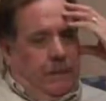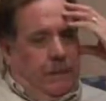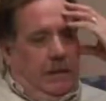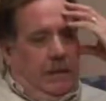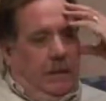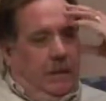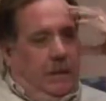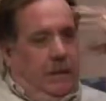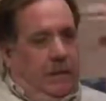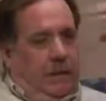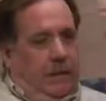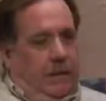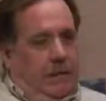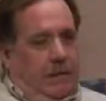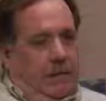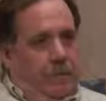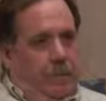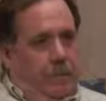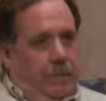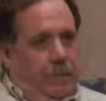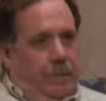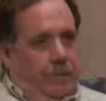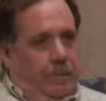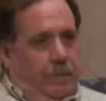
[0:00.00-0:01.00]
leading up
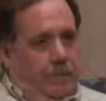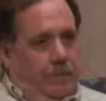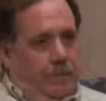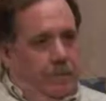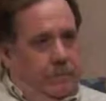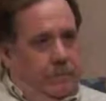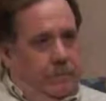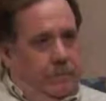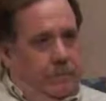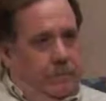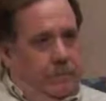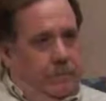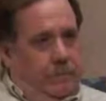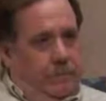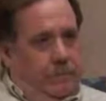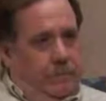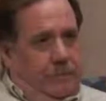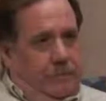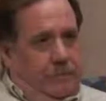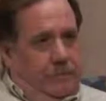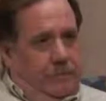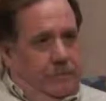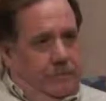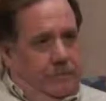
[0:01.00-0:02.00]
to
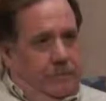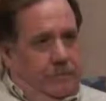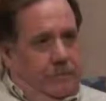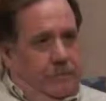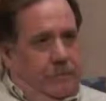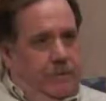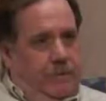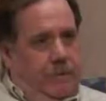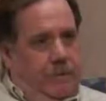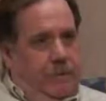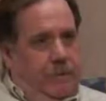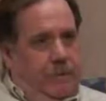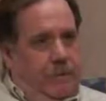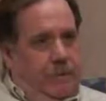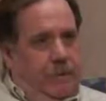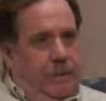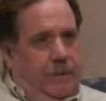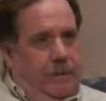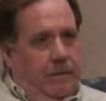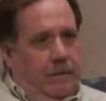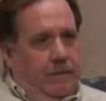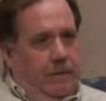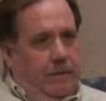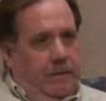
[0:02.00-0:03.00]
to
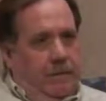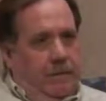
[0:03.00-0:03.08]
there,